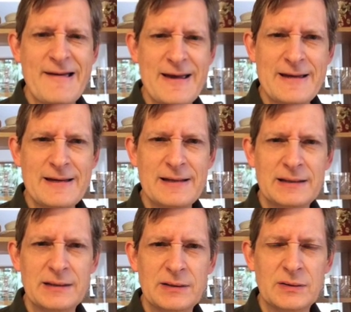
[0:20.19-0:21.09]

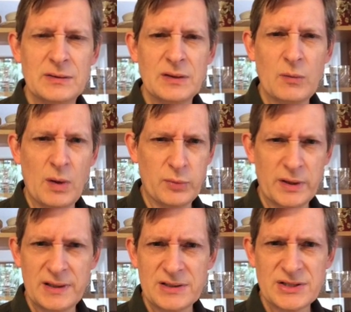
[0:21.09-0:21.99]
And at one
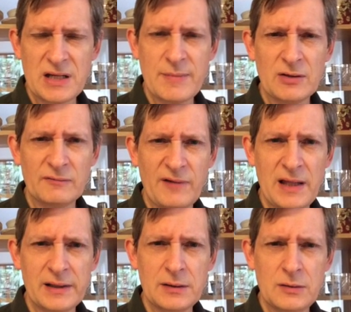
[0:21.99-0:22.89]
point they had sentimental
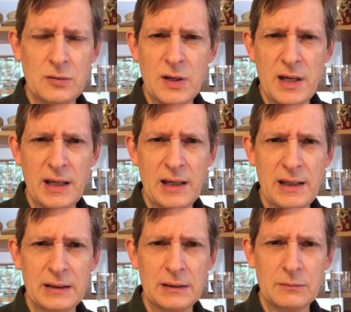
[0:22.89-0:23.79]
value
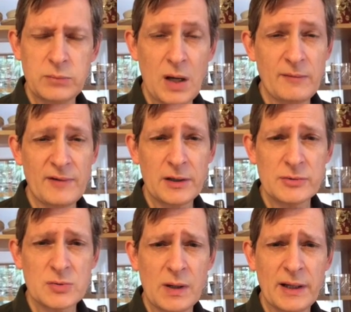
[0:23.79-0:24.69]
and probably
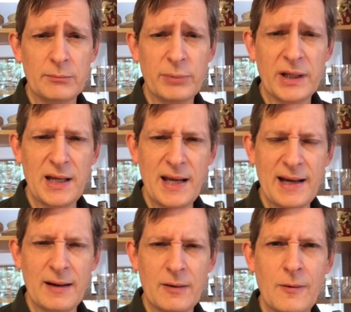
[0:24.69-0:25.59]
value as wine, but
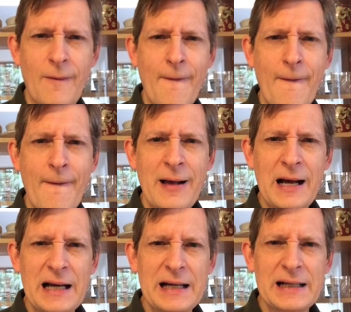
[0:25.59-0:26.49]
now
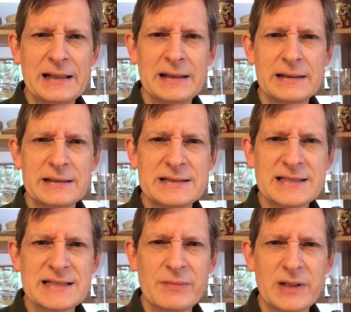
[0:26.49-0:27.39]

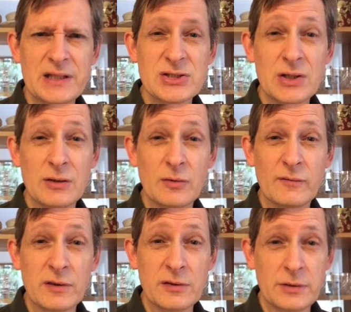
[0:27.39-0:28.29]
some of these are
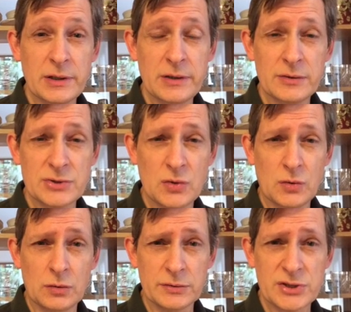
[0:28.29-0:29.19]
over 30 years
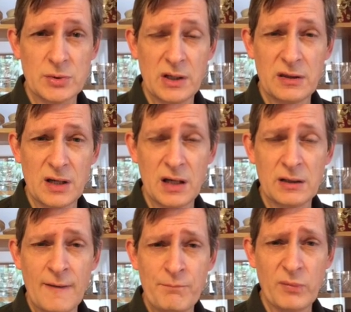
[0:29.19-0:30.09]
old. So I thought,
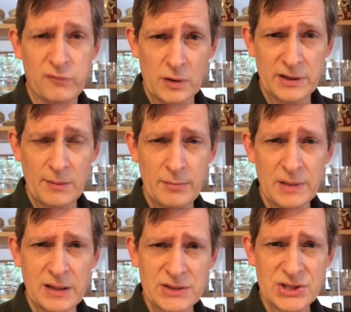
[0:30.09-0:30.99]
before I dump them
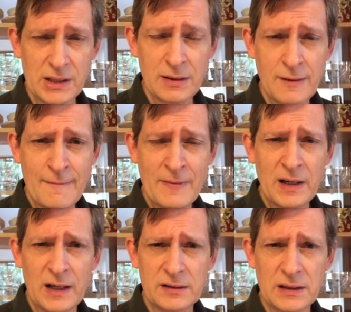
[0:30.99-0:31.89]
down the sink,
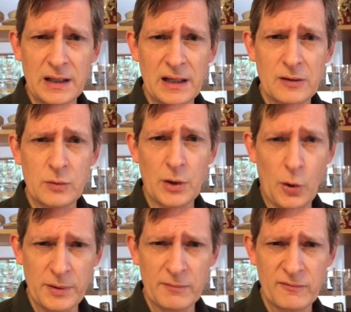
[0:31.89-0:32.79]
I thought I would
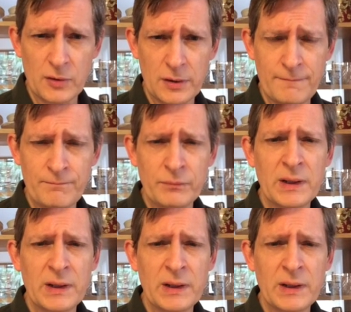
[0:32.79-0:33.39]
open them for you,